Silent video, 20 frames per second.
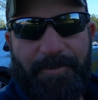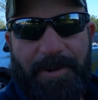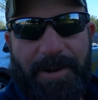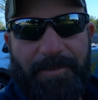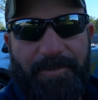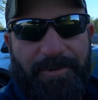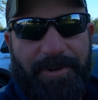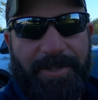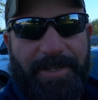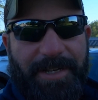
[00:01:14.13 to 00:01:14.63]
We
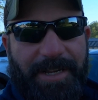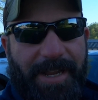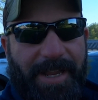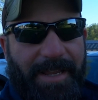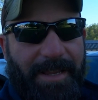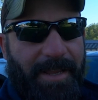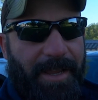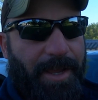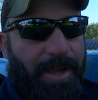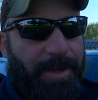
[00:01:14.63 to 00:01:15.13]

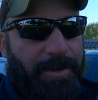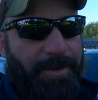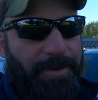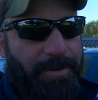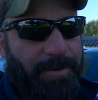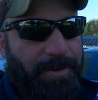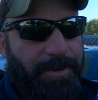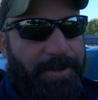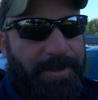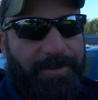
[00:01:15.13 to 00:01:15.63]
appreciate
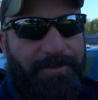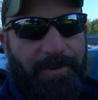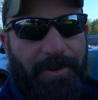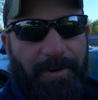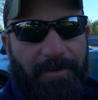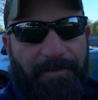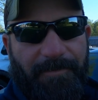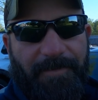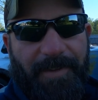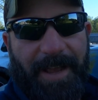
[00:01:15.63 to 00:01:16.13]
good,
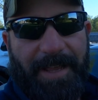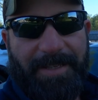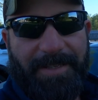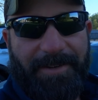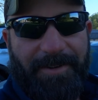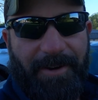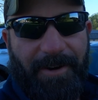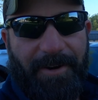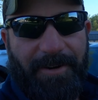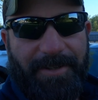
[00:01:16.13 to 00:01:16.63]
strong, fast
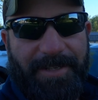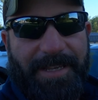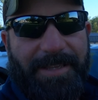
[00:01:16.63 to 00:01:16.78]
cars.